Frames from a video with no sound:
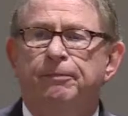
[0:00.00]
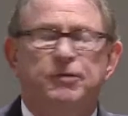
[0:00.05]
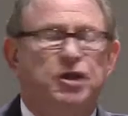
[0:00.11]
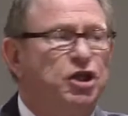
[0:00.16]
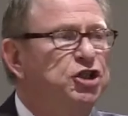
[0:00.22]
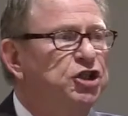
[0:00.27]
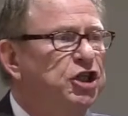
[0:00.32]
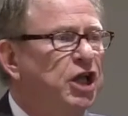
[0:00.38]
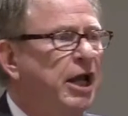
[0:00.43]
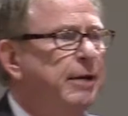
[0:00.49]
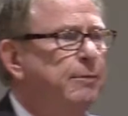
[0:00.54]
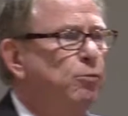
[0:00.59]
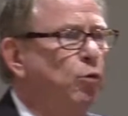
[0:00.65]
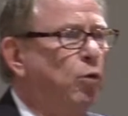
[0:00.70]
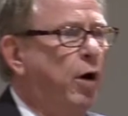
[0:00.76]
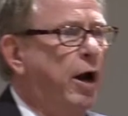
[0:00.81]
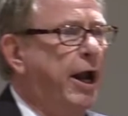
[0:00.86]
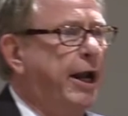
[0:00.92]
the same
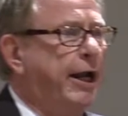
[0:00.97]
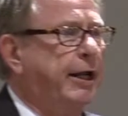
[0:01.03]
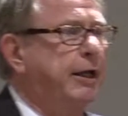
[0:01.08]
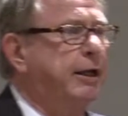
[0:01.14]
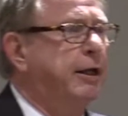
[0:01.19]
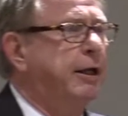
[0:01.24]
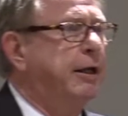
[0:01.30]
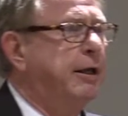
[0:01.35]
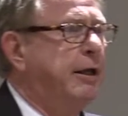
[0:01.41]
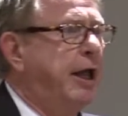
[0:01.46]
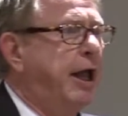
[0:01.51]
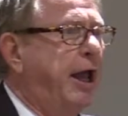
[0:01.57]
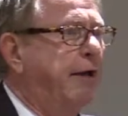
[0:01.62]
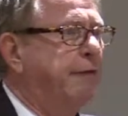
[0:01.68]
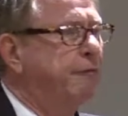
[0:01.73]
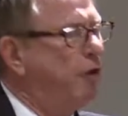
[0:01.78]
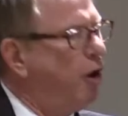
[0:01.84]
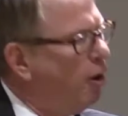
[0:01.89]
wreck,
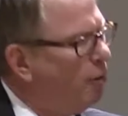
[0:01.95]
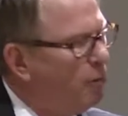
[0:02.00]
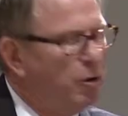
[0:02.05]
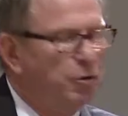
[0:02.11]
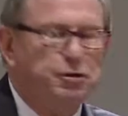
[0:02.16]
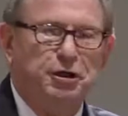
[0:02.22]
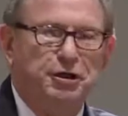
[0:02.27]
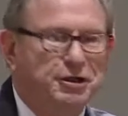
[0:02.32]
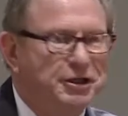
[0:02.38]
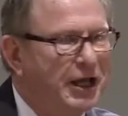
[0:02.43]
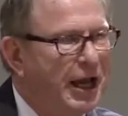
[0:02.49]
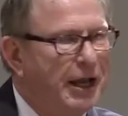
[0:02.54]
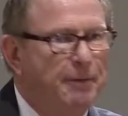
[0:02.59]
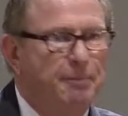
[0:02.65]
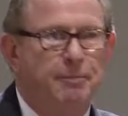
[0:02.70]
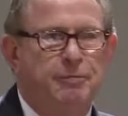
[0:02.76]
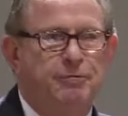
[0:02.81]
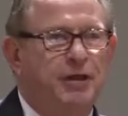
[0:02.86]
have almost the
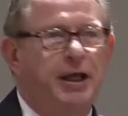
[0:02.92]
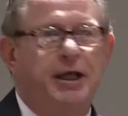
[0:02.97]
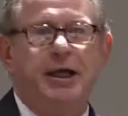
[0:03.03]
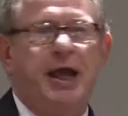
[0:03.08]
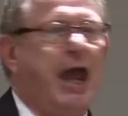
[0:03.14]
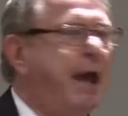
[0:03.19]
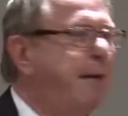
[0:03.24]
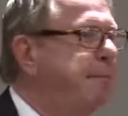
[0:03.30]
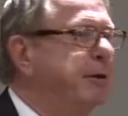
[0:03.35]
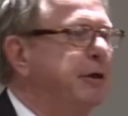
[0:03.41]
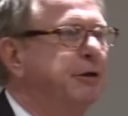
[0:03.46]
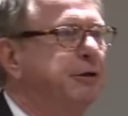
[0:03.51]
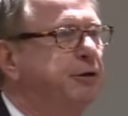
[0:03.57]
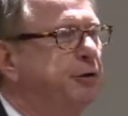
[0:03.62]
same thing happen